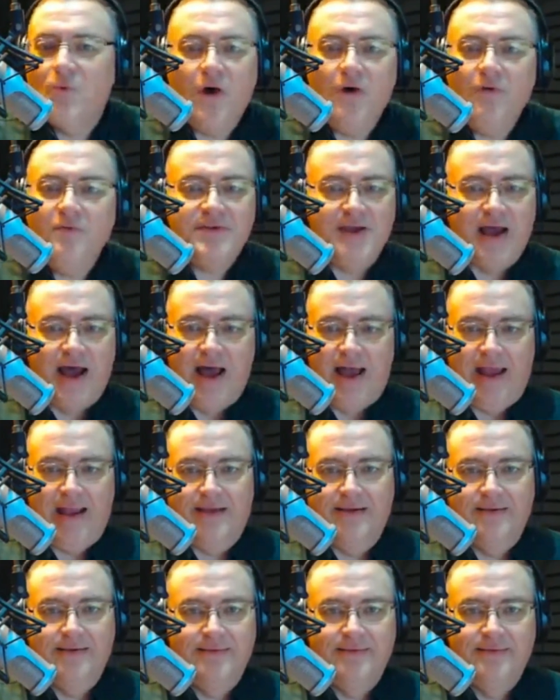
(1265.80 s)
You won't
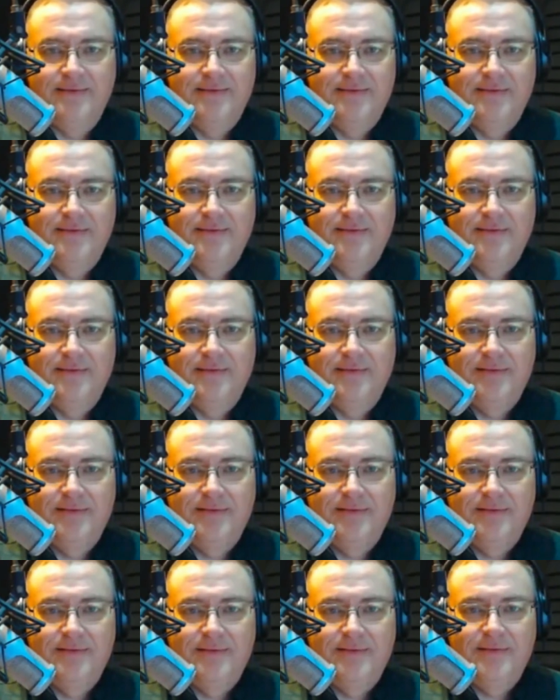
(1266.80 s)
die.
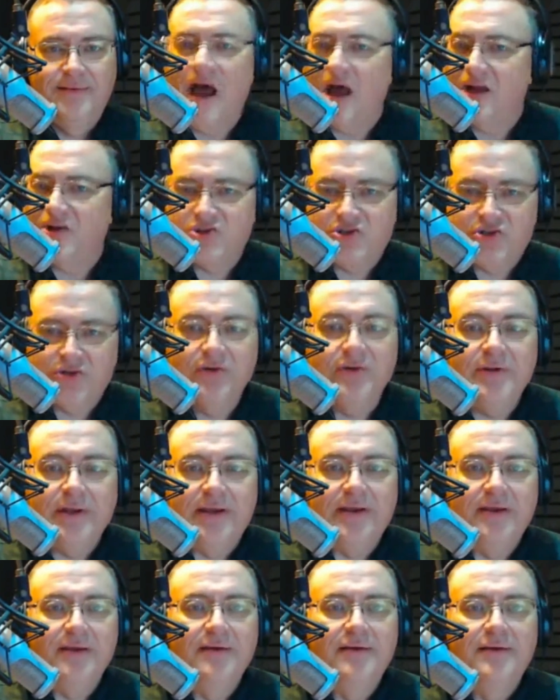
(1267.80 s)
Not
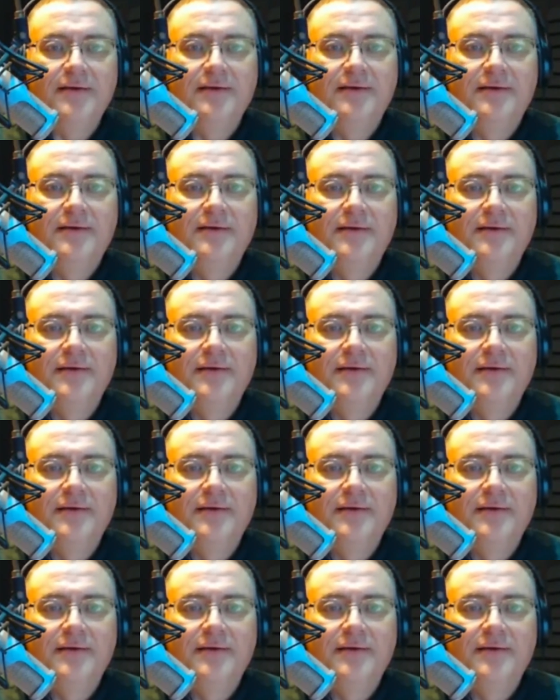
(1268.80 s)
surely.